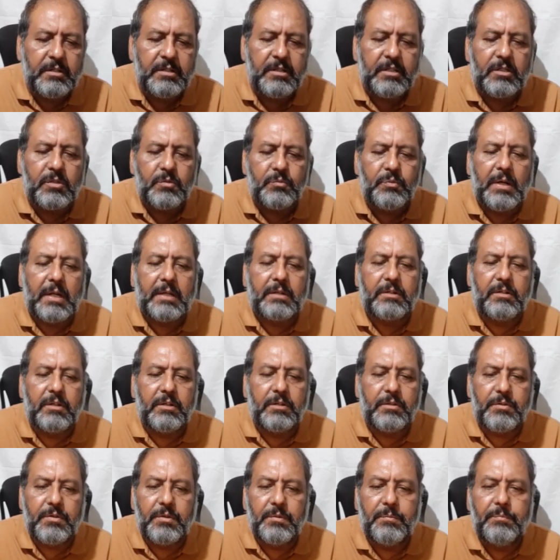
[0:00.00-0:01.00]
risk
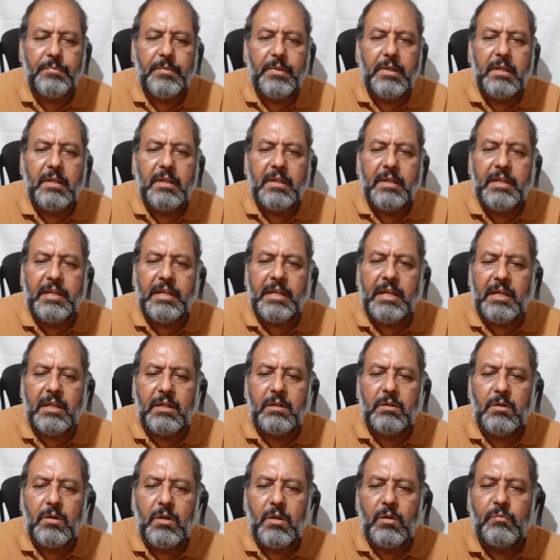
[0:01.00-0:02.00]
factors.
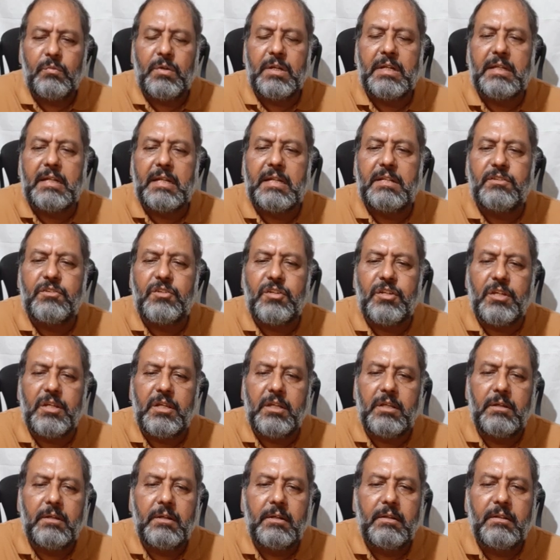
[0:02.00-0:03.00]
Here one can
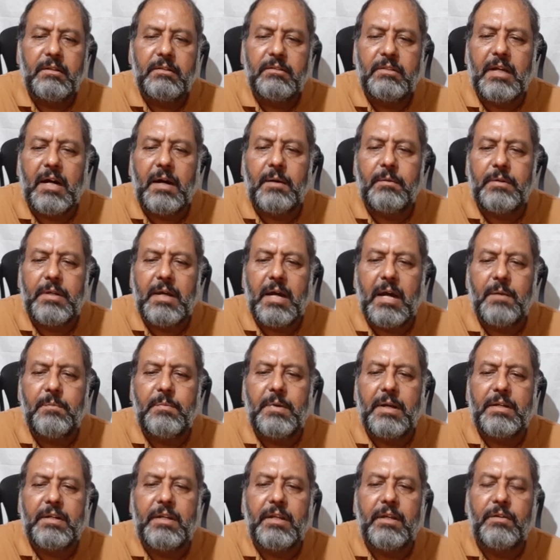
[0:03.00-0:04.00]
see the
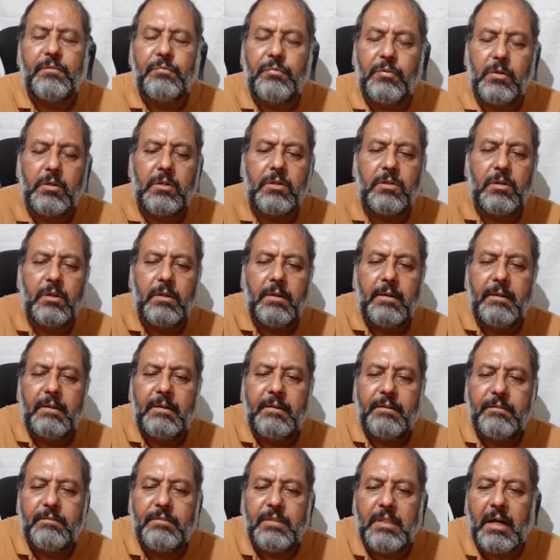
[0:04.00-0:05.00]
diabetic foot,
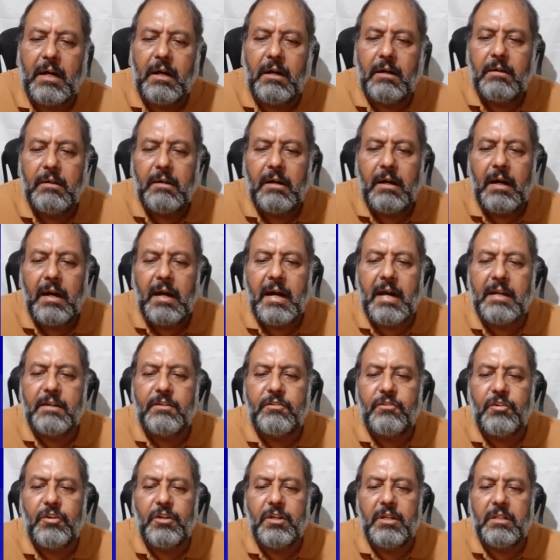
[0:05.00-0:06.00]
the
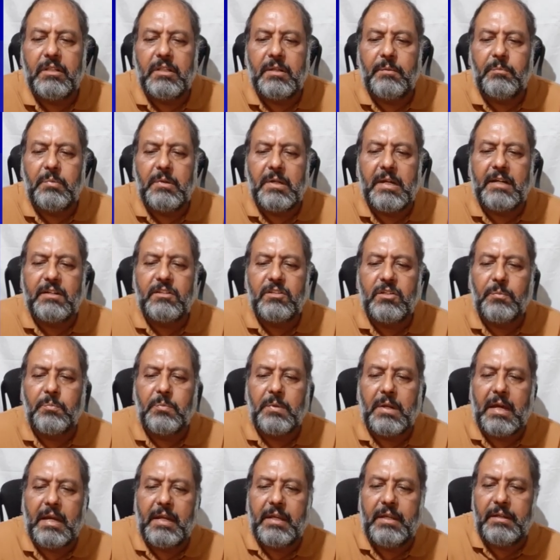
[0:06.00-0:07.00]
artery, the blood
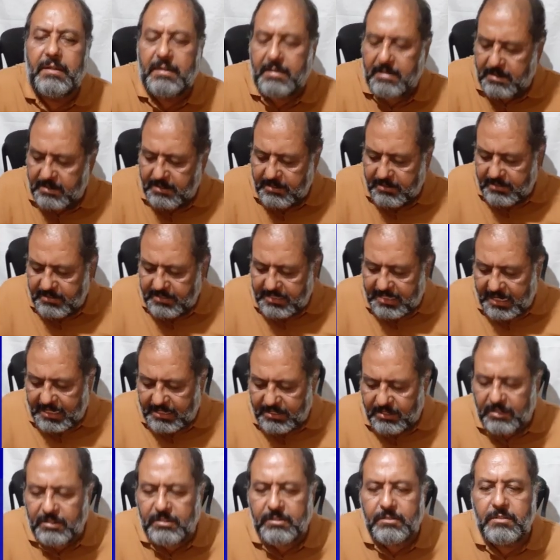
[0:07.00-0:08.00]
supply
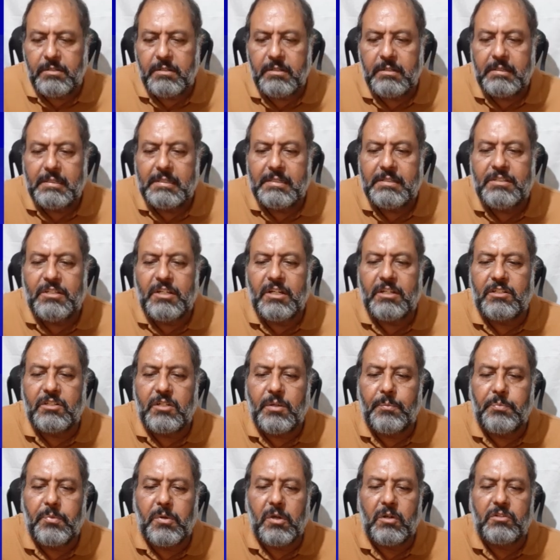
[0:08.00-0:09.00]
that is just
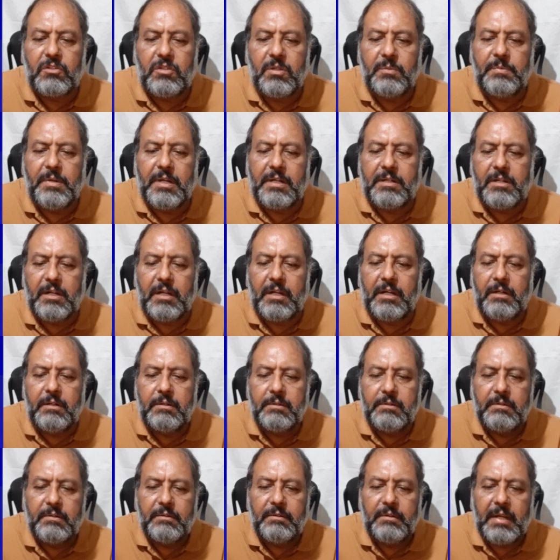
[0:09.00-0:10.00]
approximated,
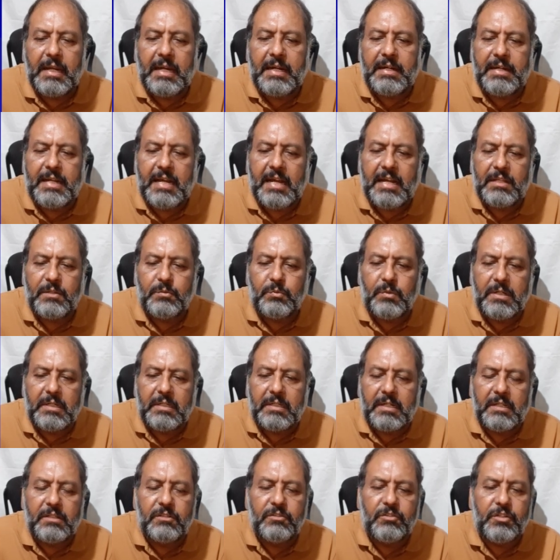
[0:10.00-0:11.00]
and as one
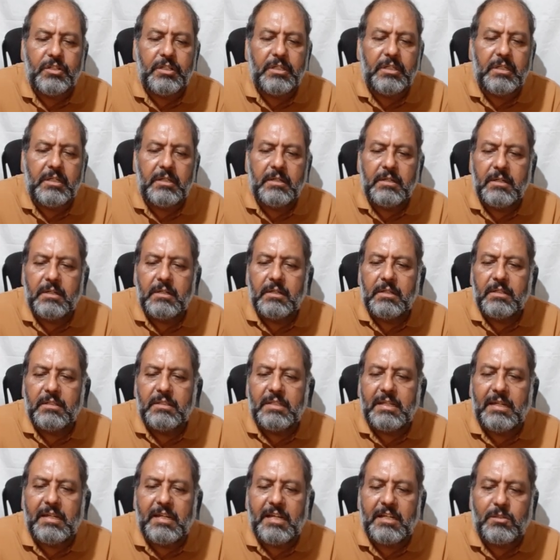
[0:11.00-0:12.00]
can see,
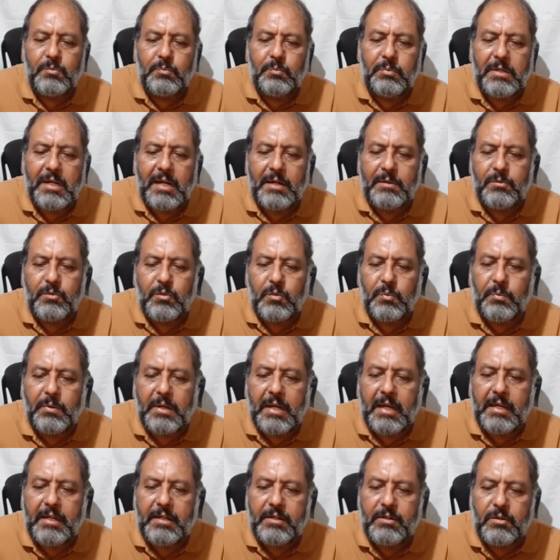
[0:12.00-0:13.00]
the less blood
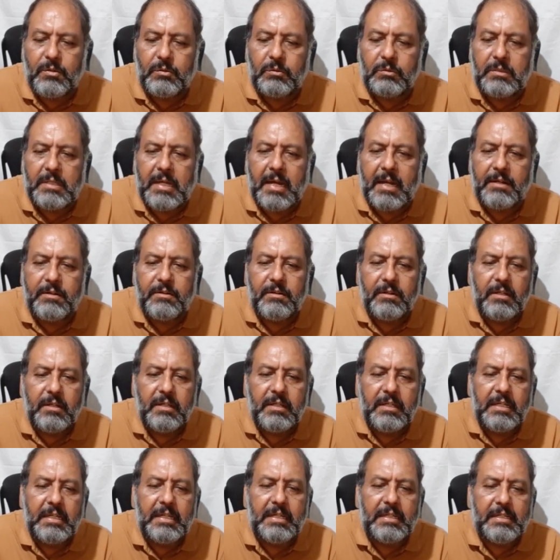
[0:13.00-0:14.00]
supply to that
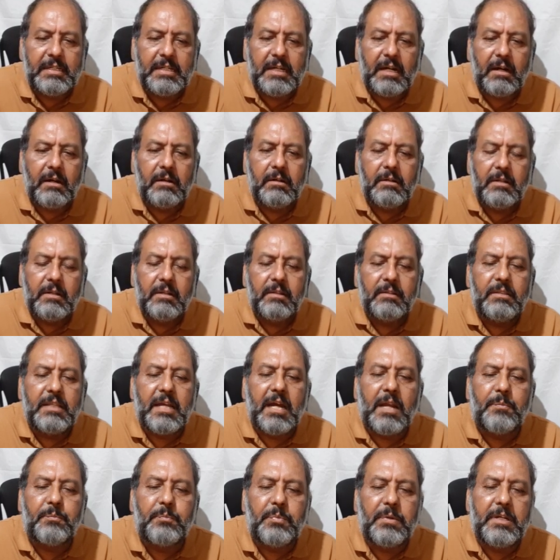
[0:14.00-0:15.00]
area
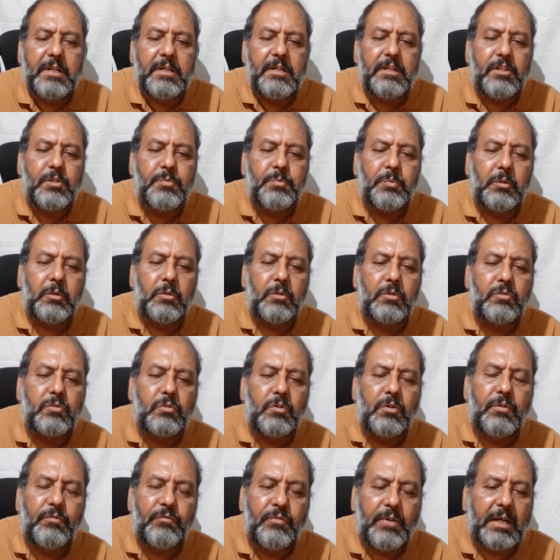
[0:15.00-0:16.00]
that predisposed to
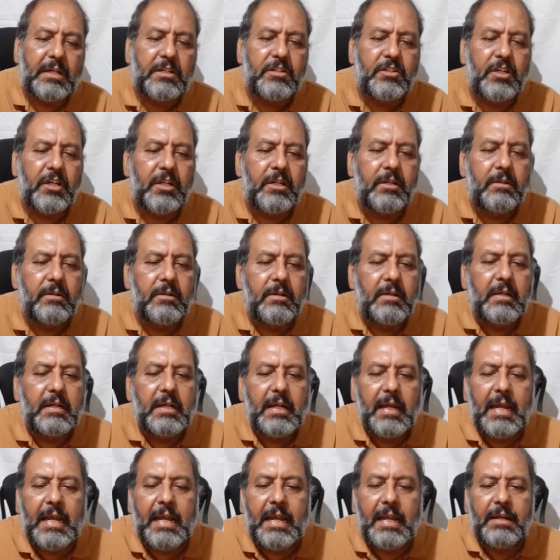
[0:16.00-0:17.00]
infection
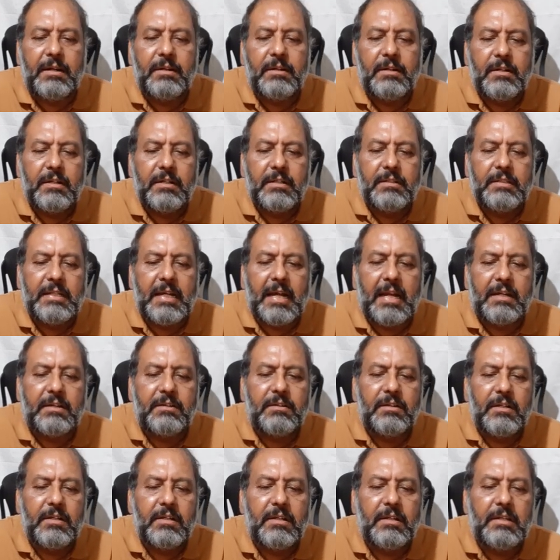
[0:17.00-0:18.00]
and that
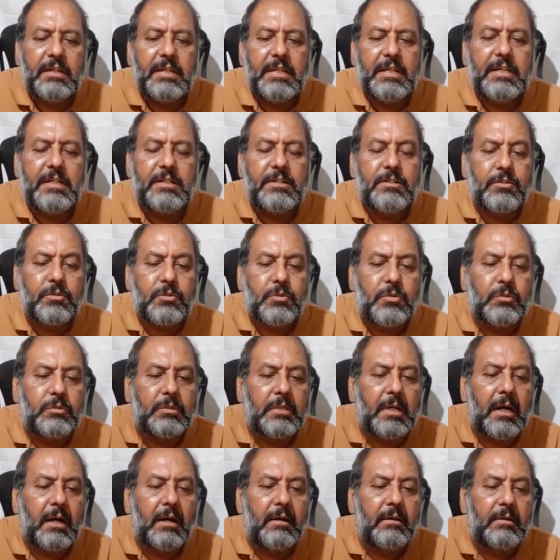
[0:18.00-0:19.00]
leads to
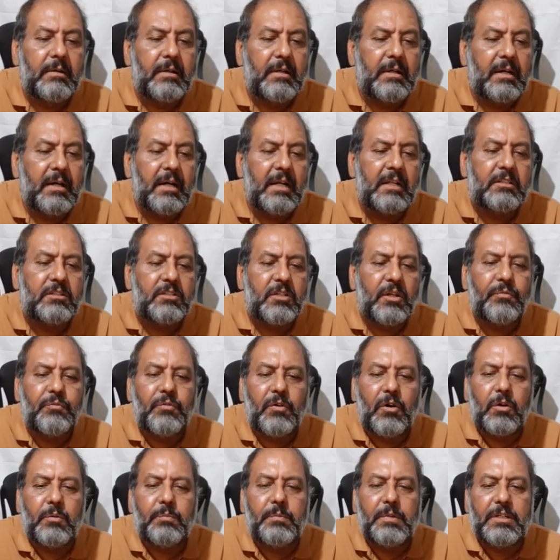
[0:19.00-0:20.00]
the ulcer
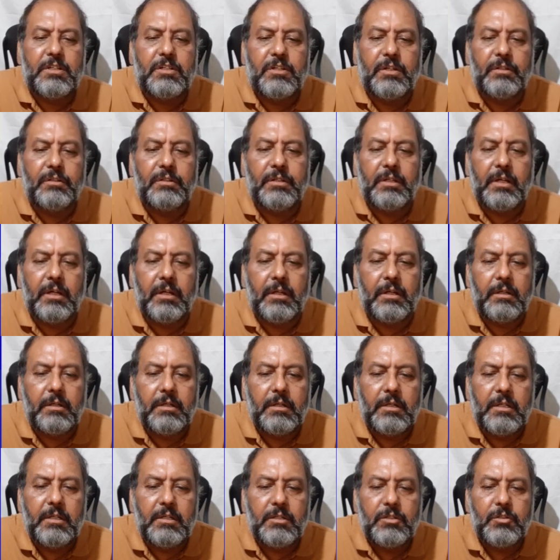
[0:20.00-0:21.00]
formation there.
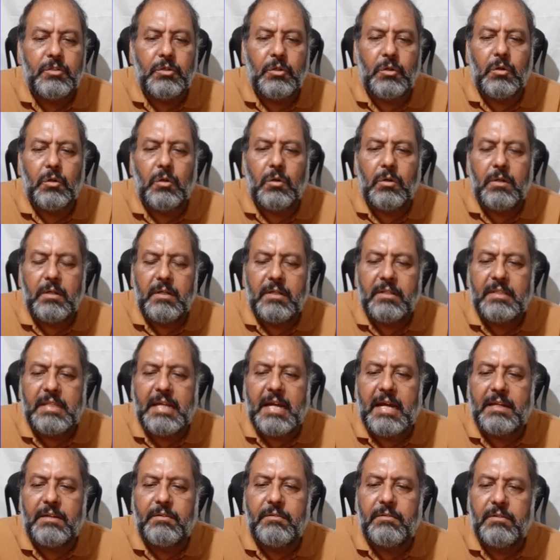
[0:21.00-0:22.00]
So
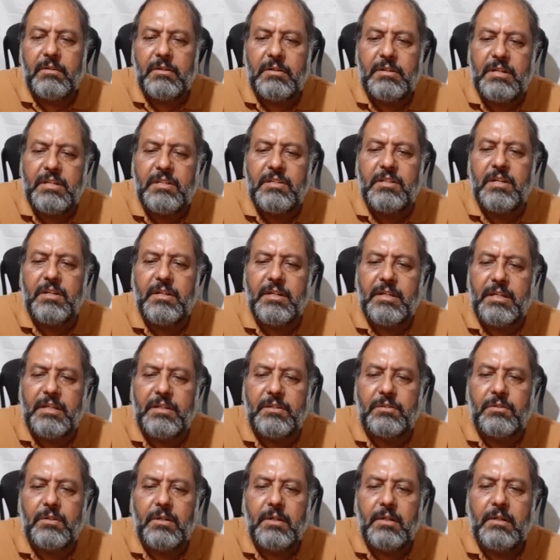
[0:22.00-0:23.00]
that reason
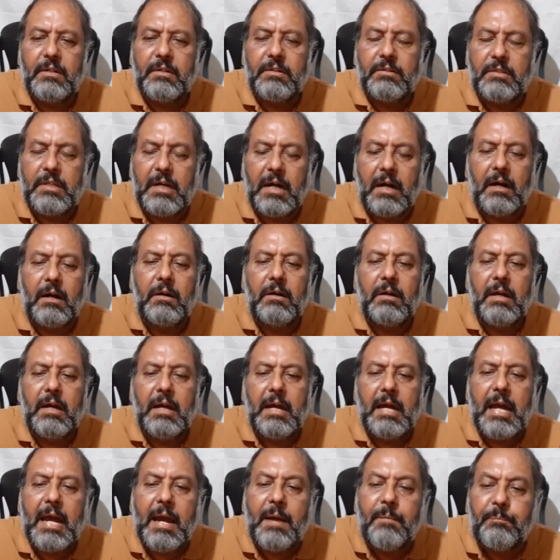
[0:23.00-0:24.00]
is the
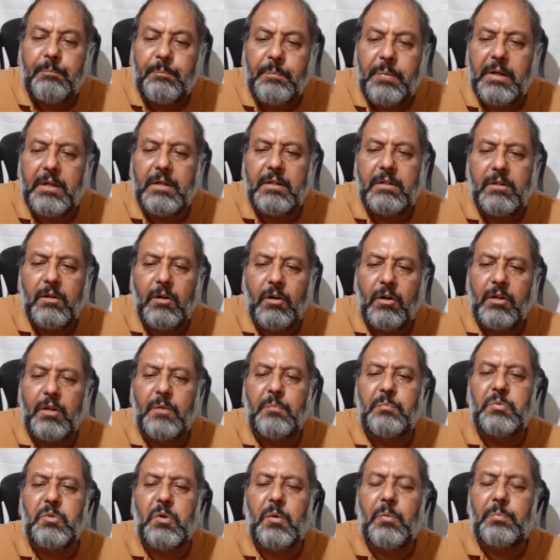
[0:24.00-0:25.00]
hampered or
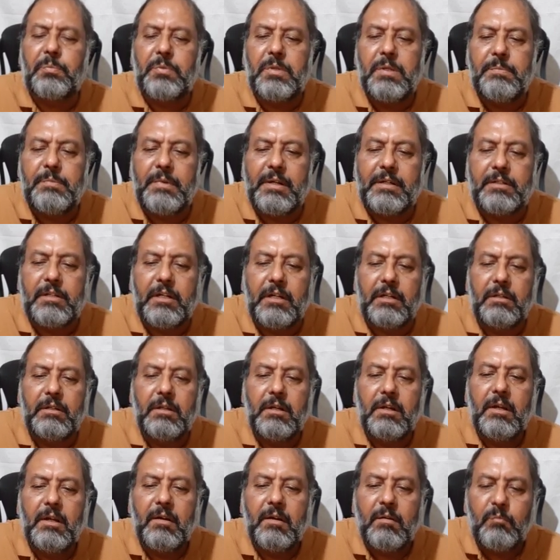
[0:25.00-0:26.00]
approximated
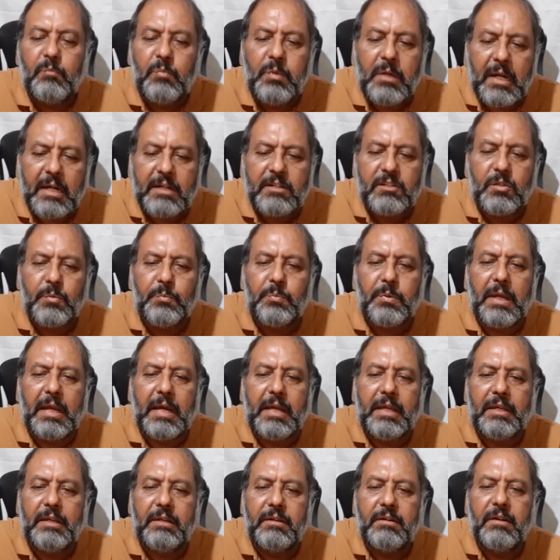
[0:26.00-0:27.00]
blood
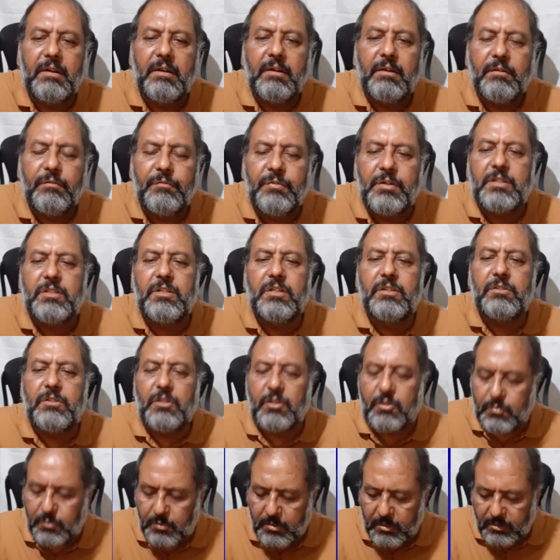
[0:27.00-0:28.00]
supply which is
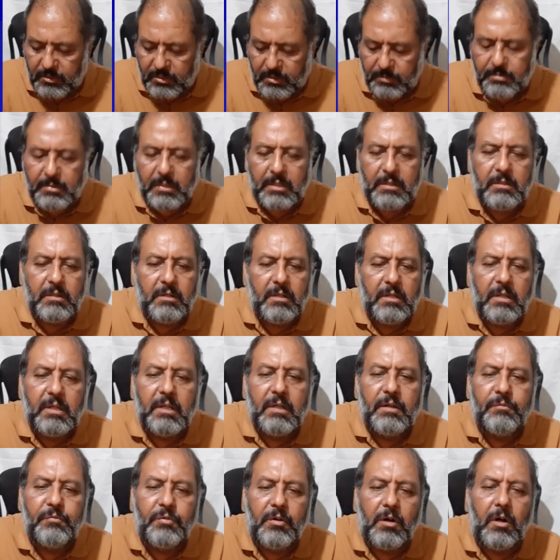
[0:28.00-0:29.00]
responsible
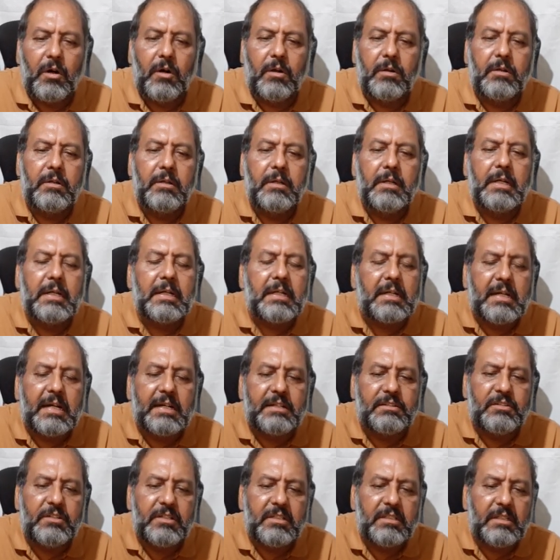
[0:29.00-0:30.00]
for
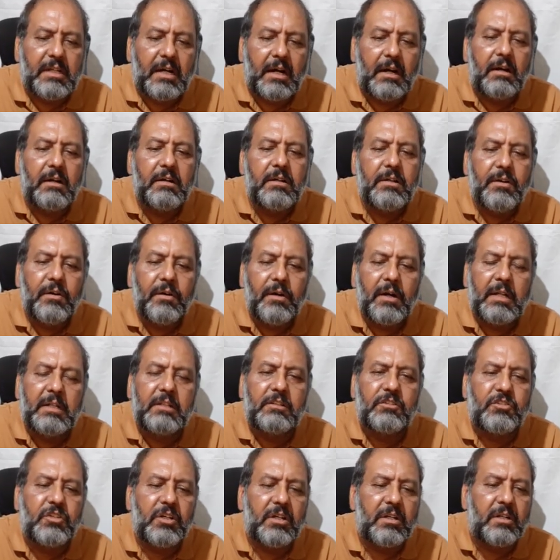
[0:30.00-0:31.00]
causing the
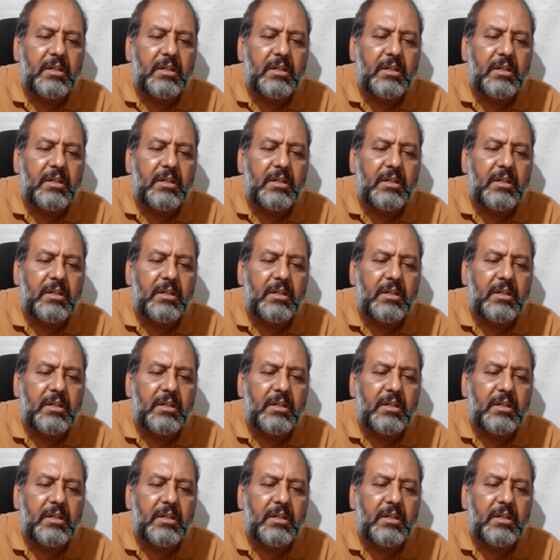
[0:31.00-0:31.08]
ulcer